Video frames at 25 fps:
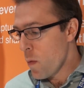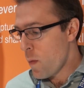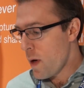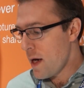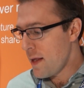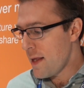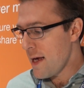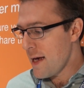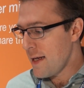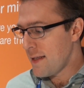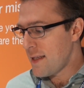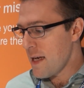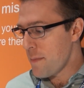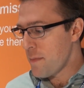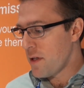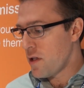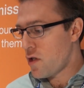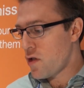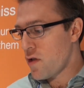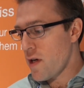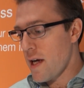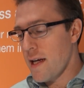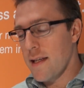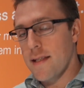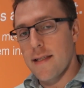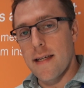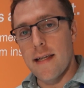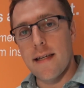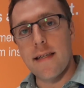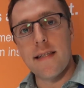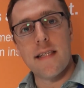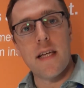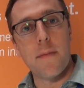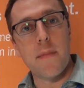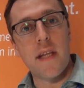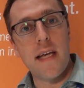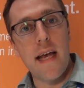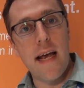where they're
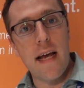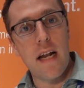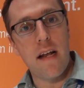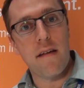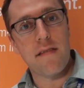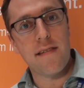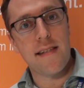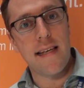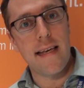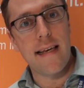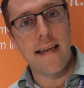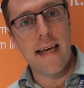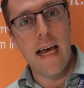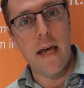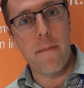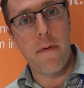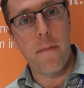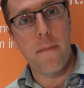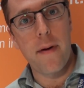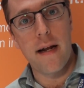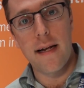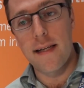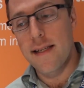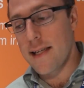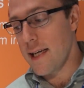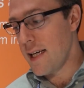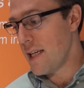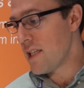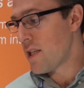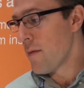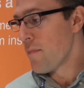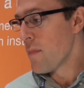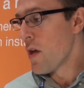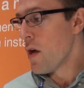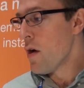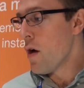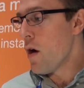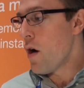demonstrating some of the NFC
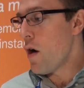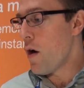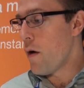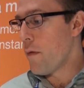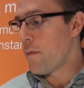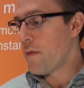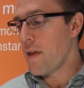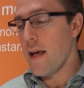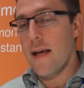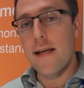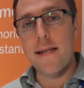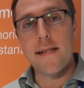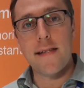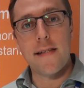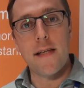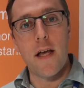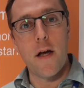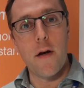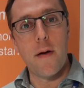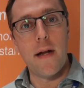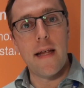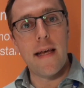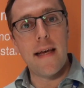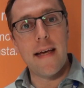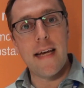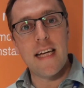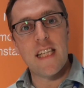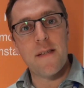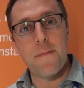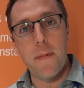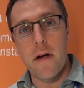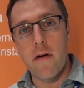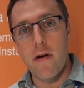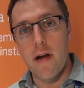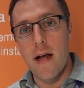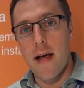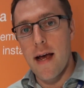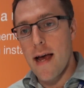capabilities of their Sony
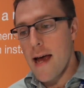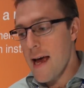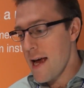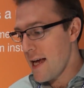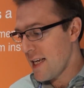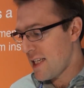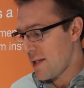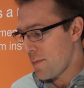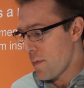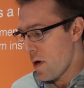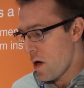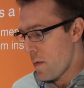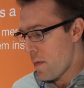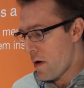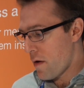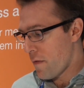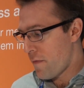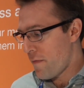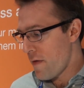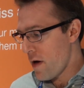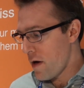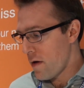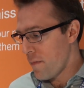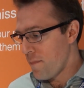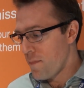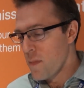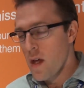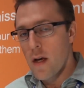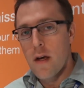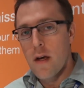Xperia S mobile phone.